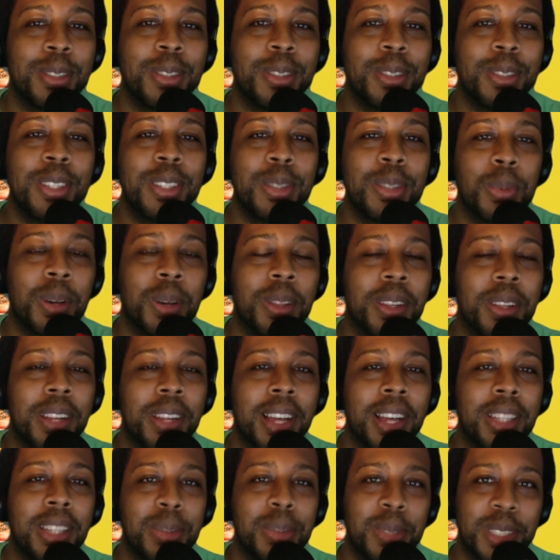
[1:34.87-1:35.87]
So he's a wealth of
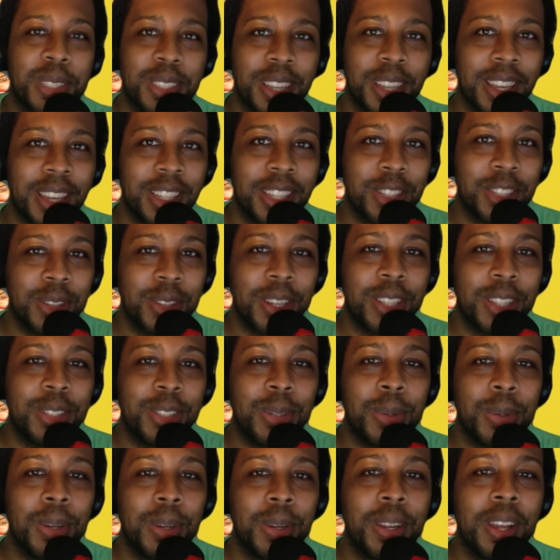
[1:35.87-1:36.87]
knowledge. We're just going to get straight
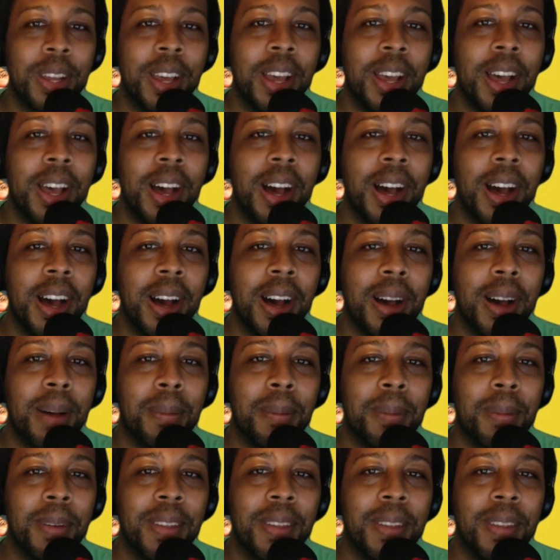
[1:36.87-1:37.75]
into it. Um, awesome.